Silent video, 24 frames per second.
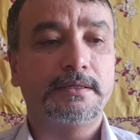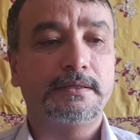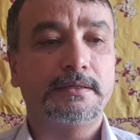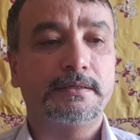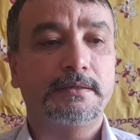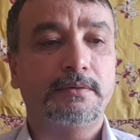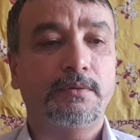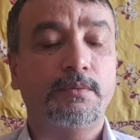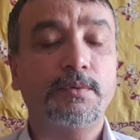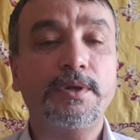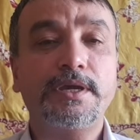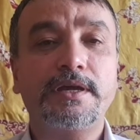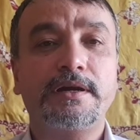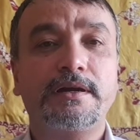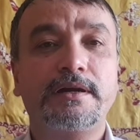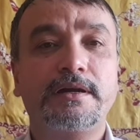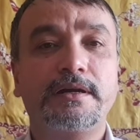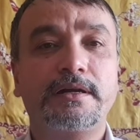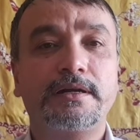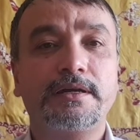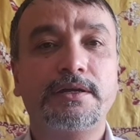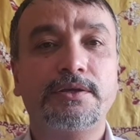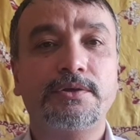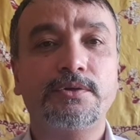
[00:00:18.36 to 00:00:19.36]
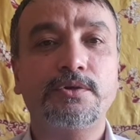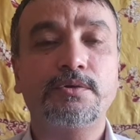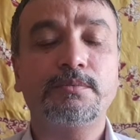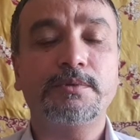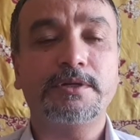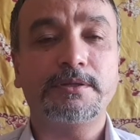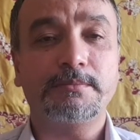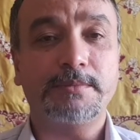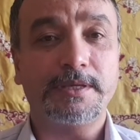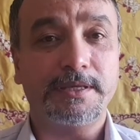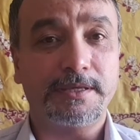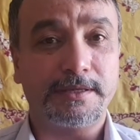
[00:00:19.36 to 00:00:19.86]
We are human
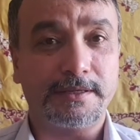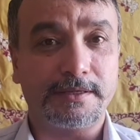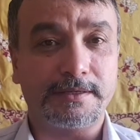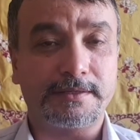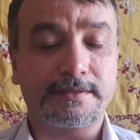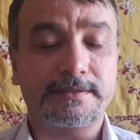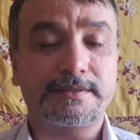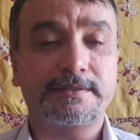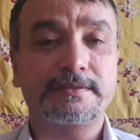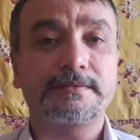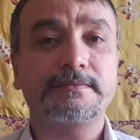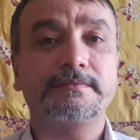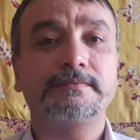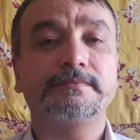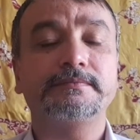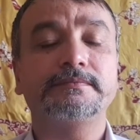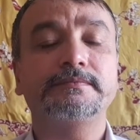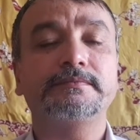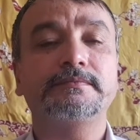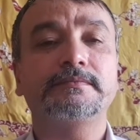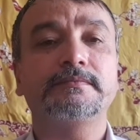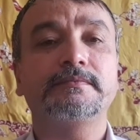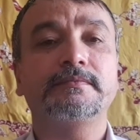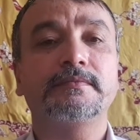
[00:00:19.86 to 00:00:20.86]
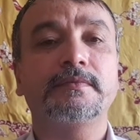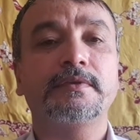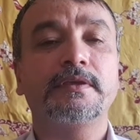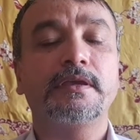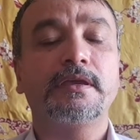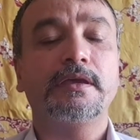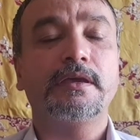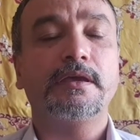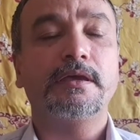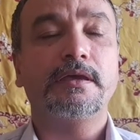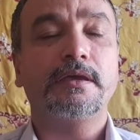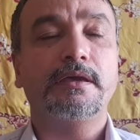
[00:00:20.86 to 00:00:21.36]
beings,
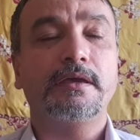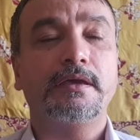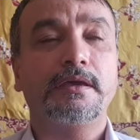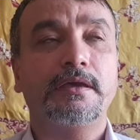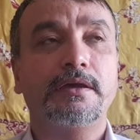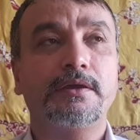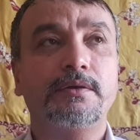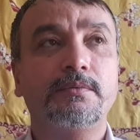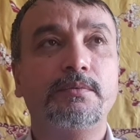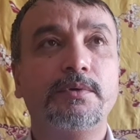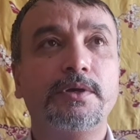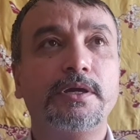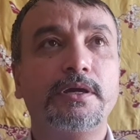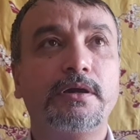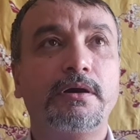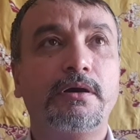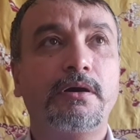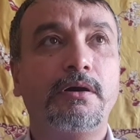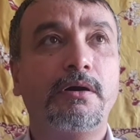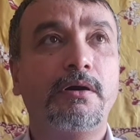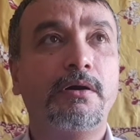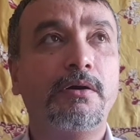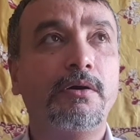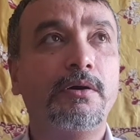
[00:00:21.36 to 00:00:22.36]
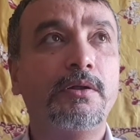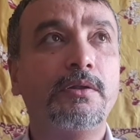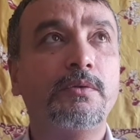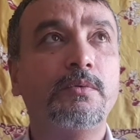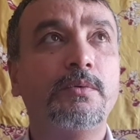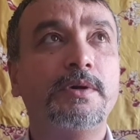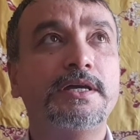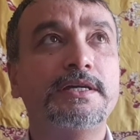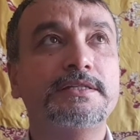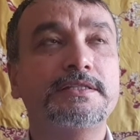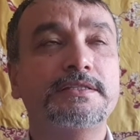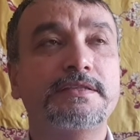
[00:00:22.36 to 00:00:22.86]
and we
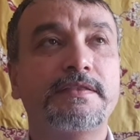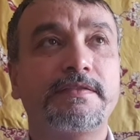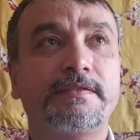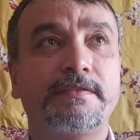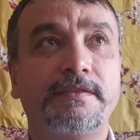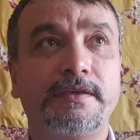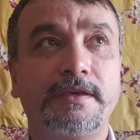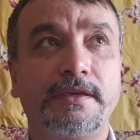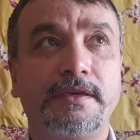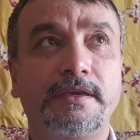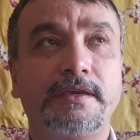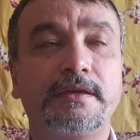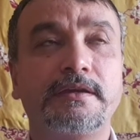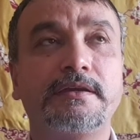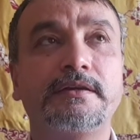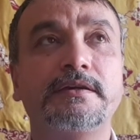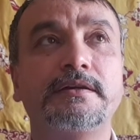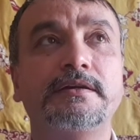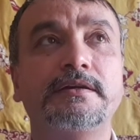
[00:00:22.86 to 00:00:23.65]
always think